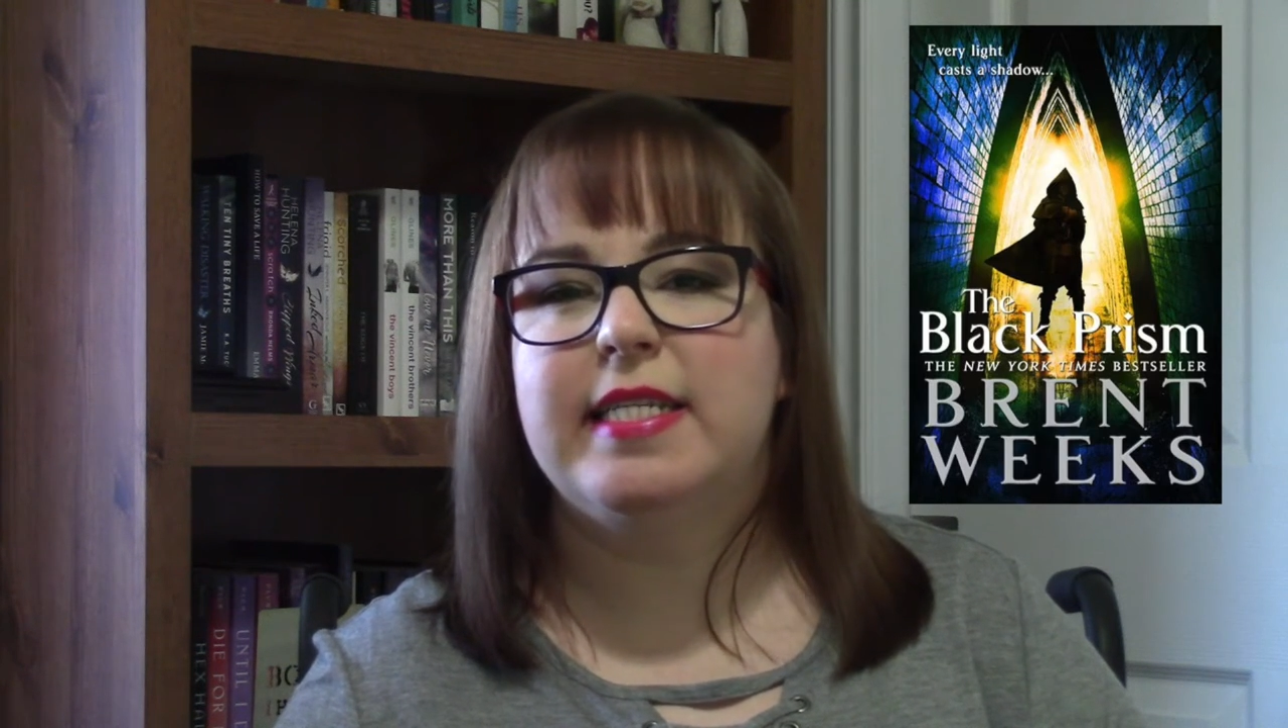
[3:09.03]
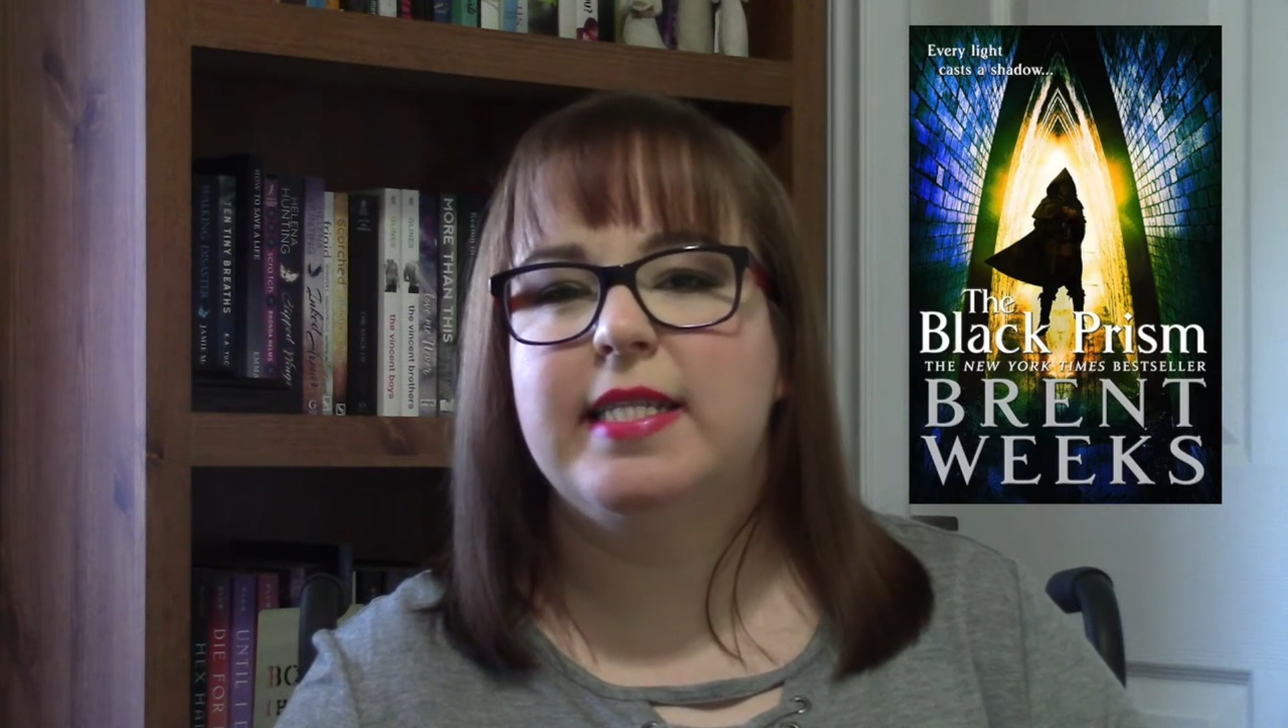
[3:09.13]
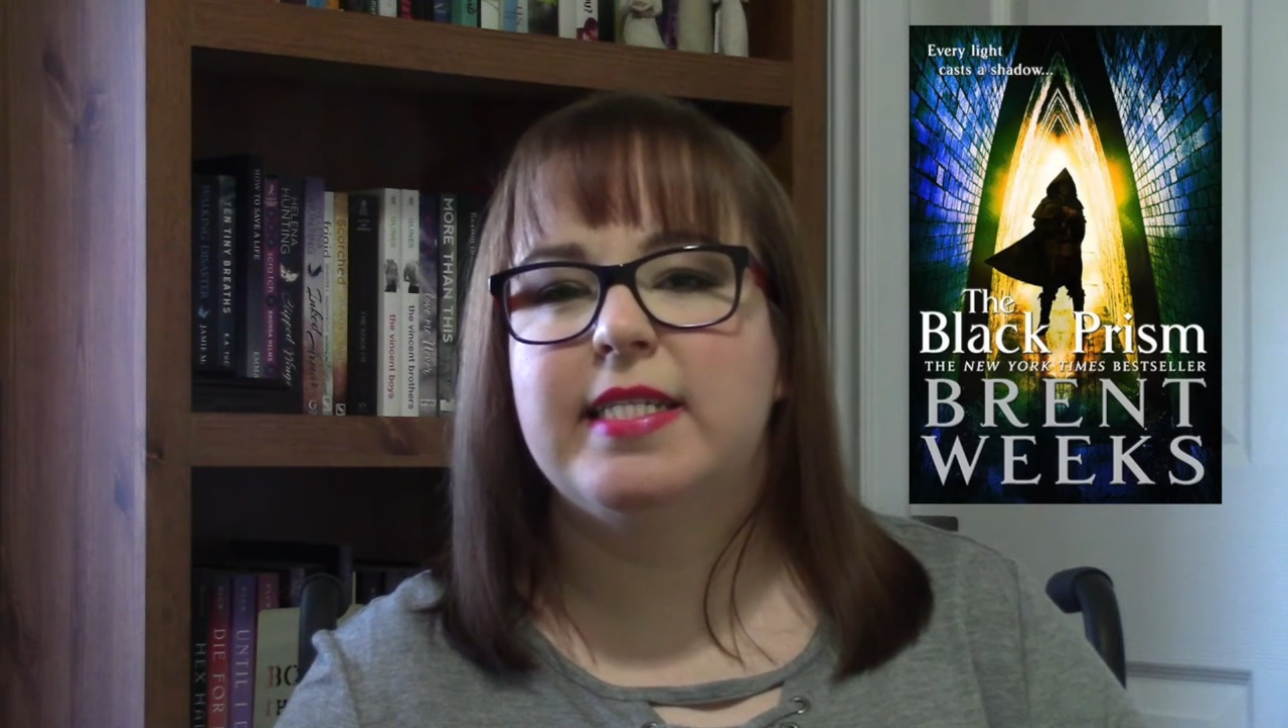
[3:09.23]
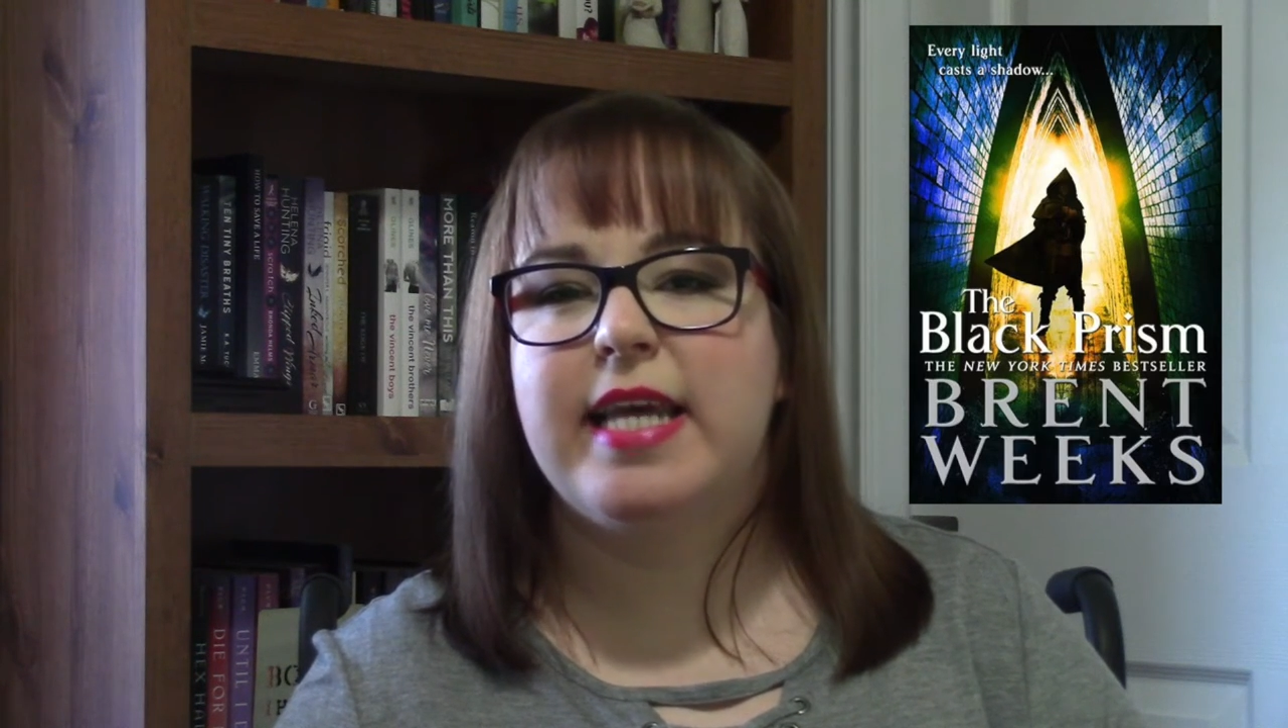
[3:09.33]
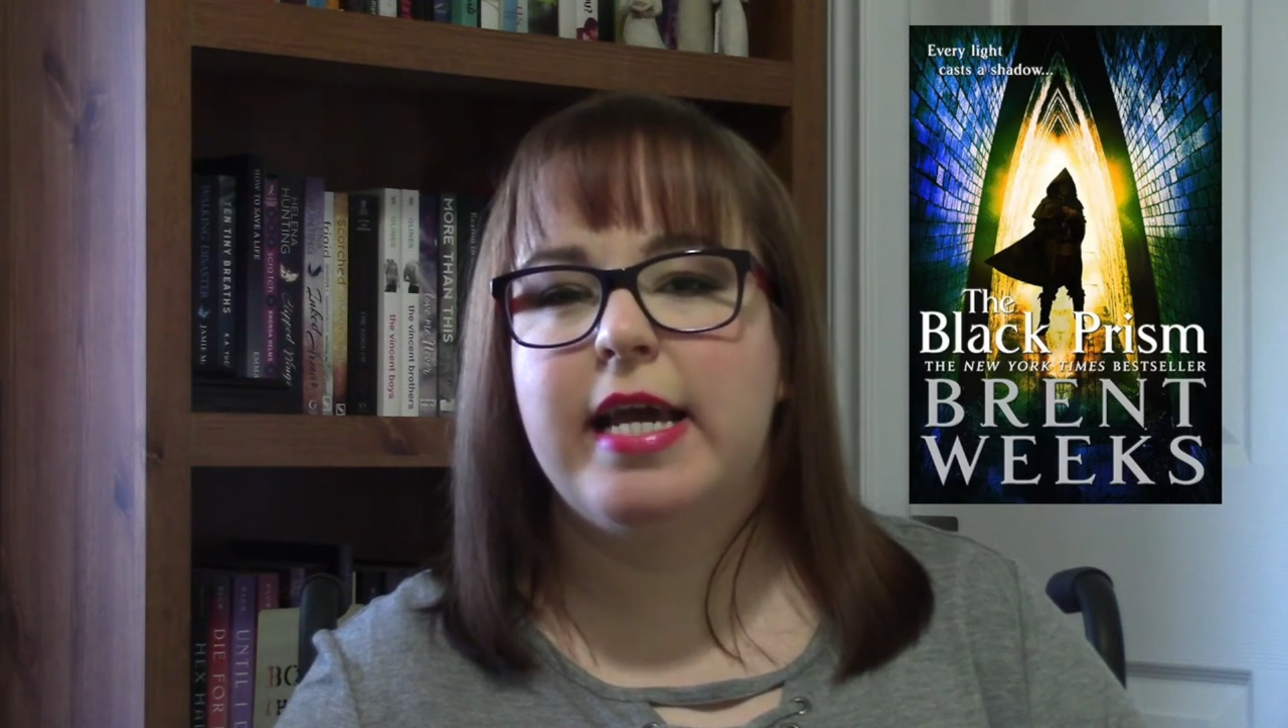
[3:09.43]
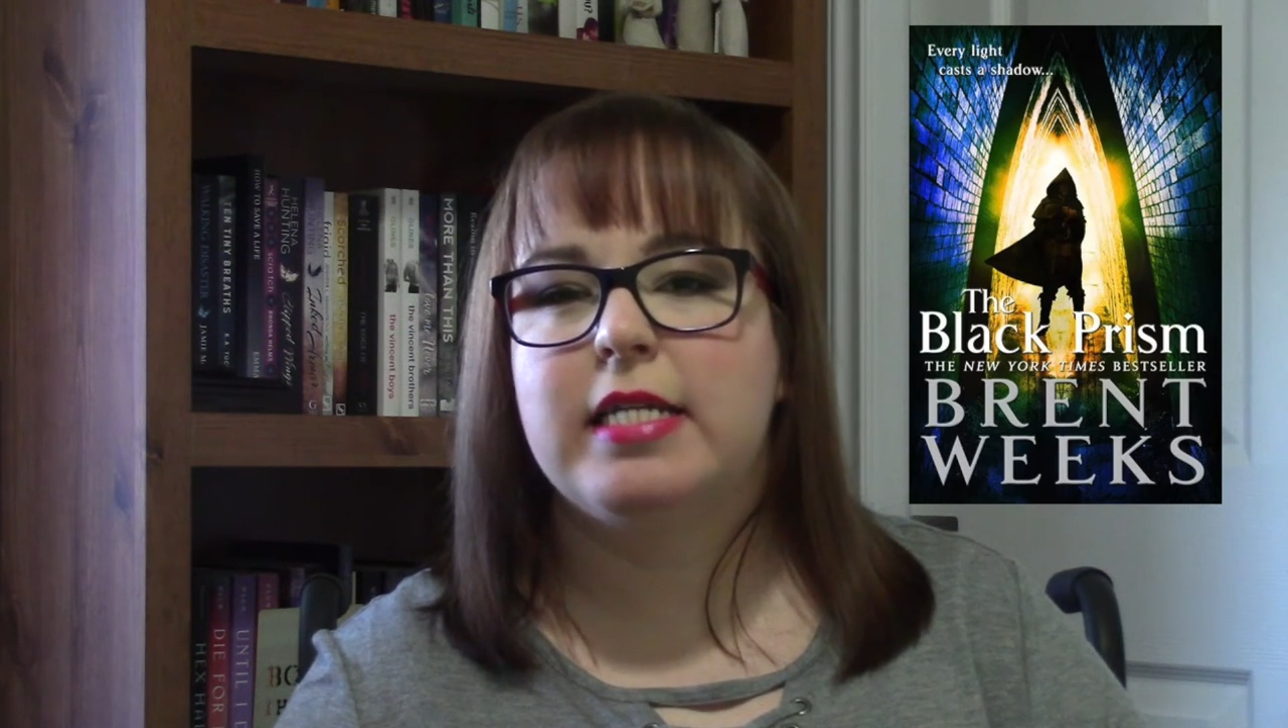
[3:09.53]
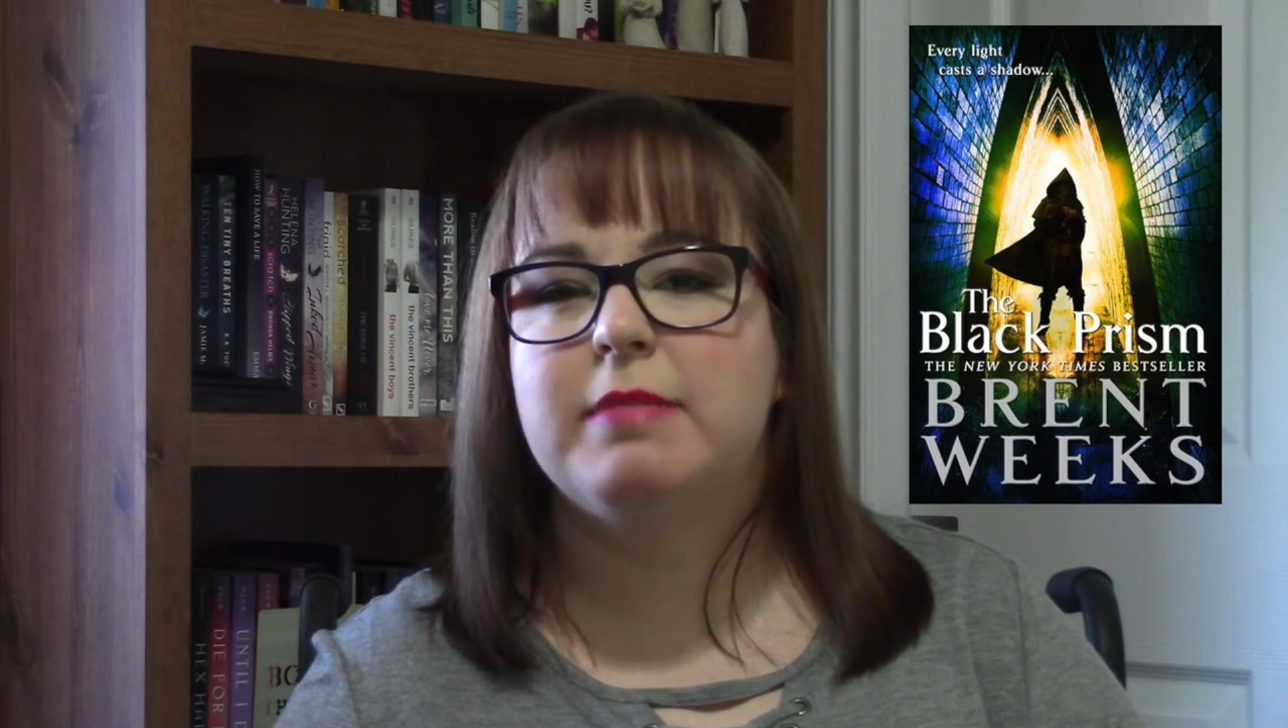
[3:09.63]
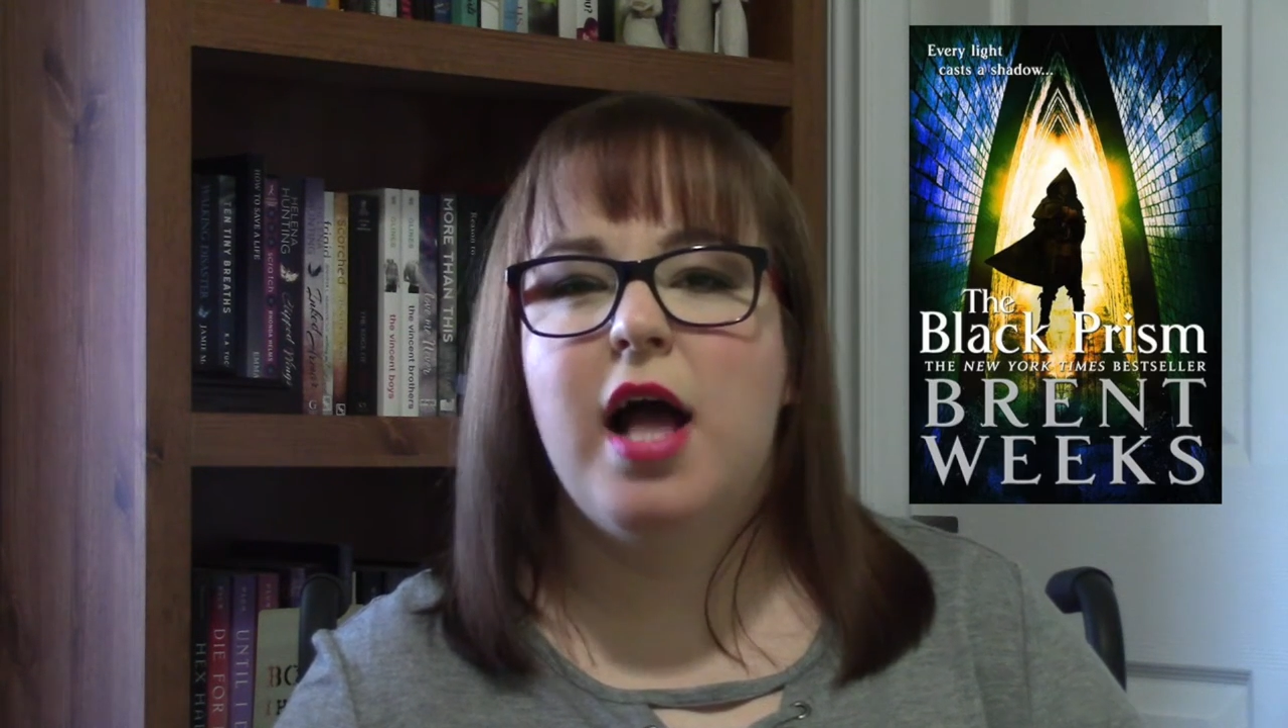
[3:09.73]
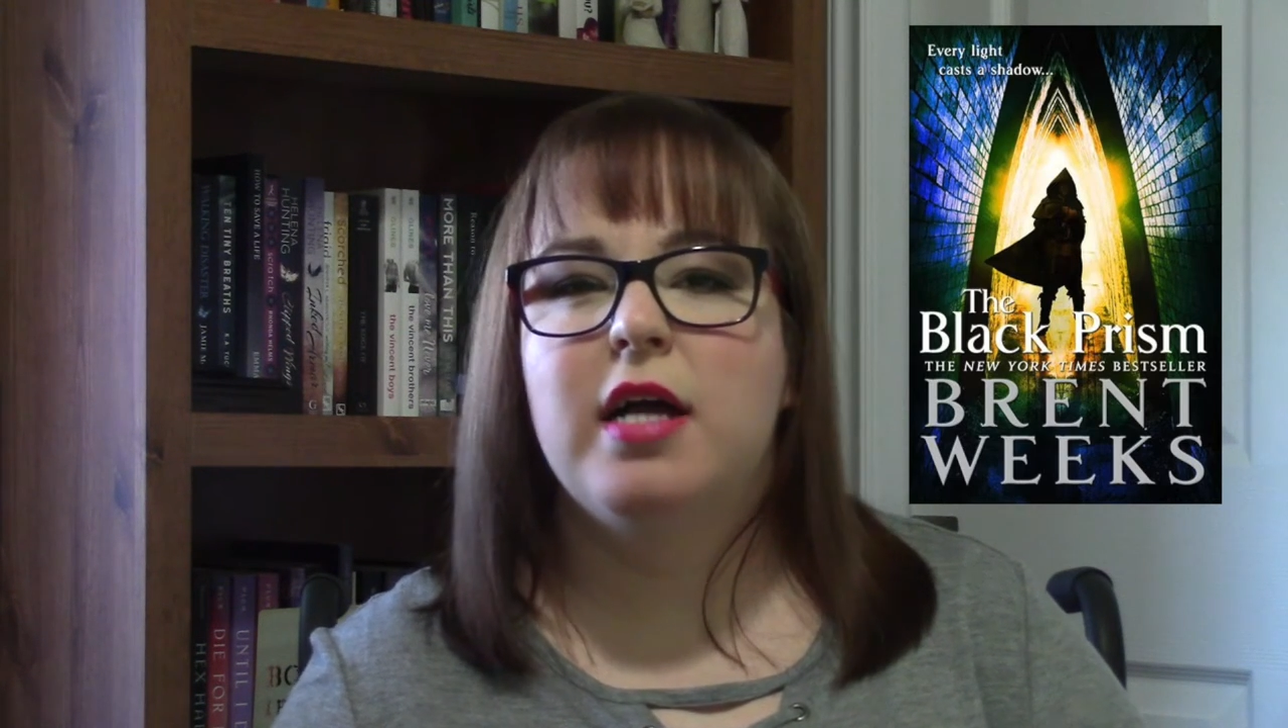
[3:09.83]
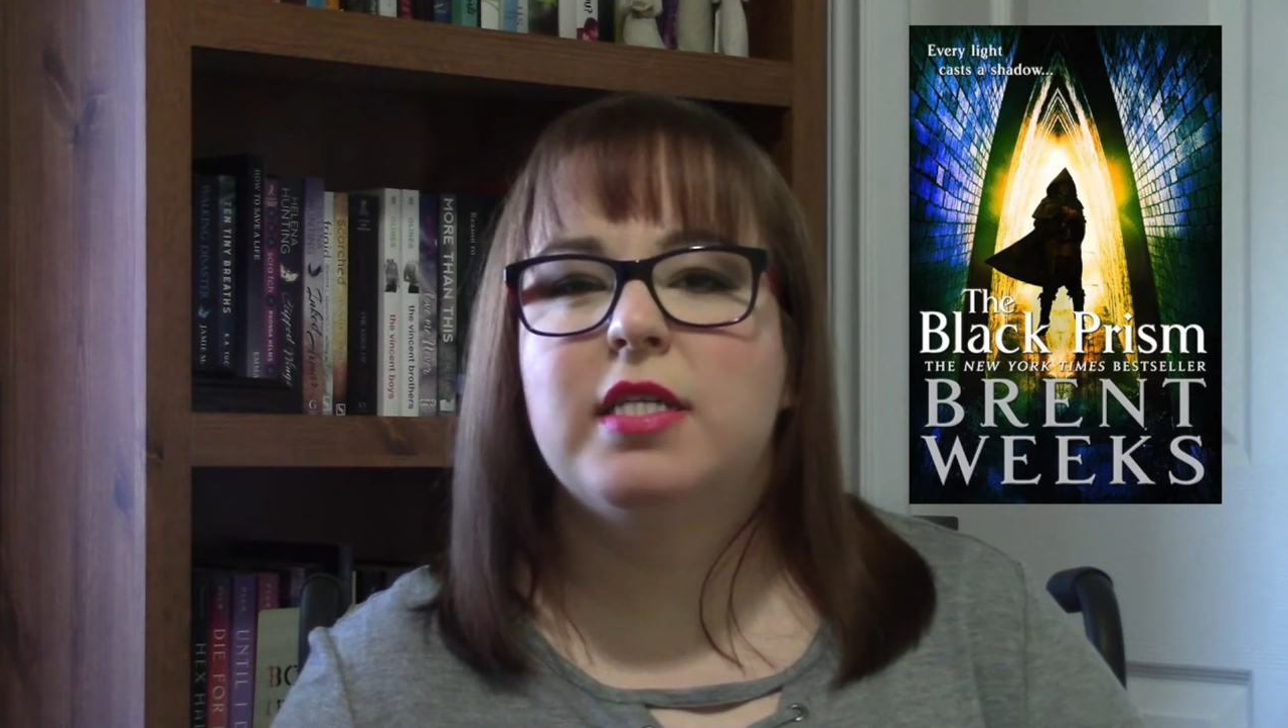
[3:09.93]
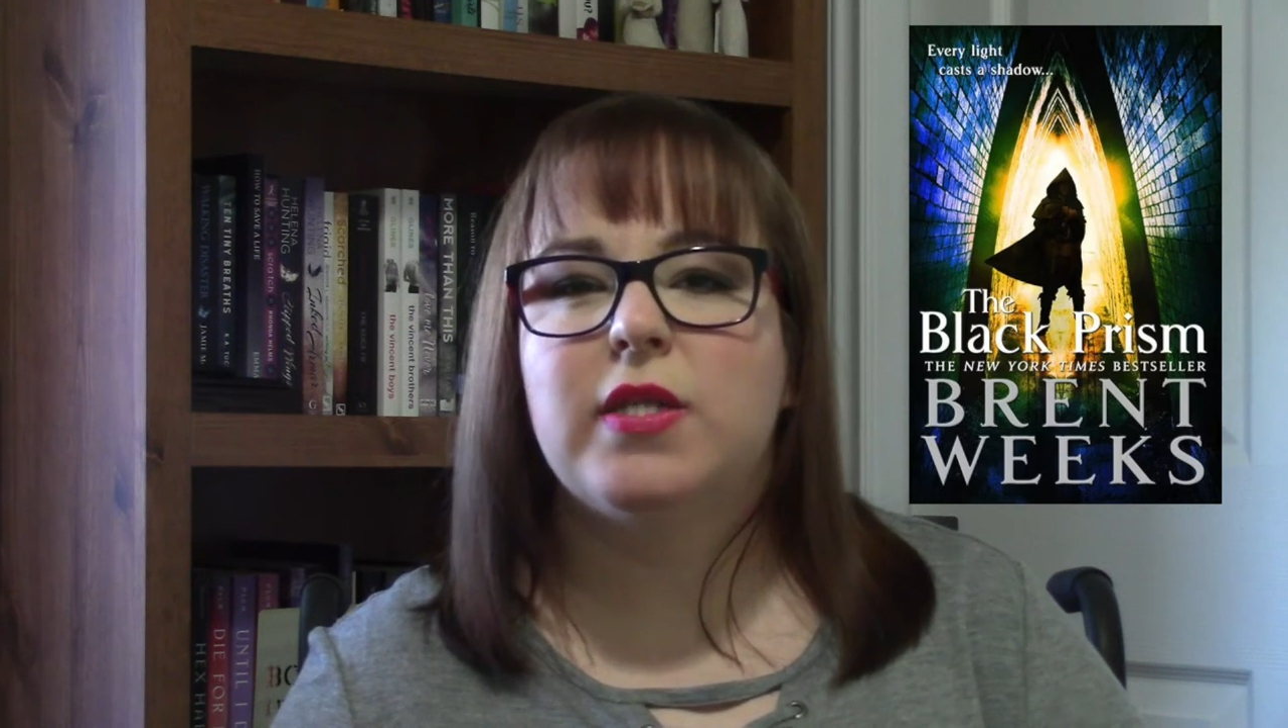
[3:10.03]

in this kingdom,